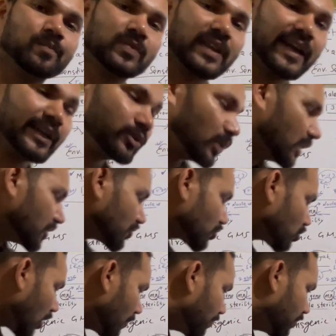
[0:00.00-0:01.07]
It will
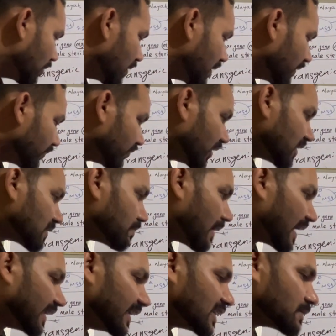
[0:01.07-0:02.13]
stop. This
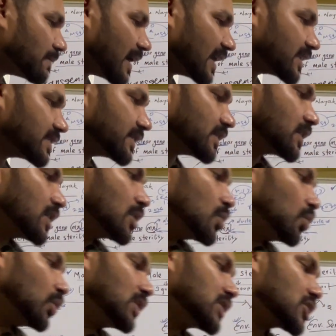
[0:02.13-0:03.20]
Barnage bar gene
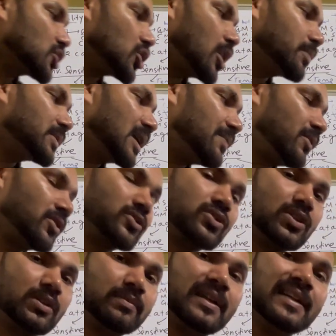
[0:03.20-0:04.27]
will stop the function
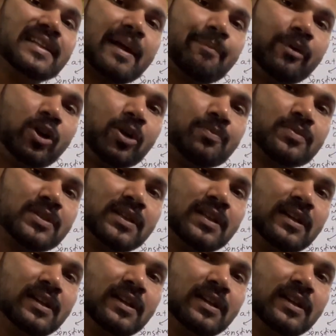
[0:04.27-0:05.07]
of the tapetum cell.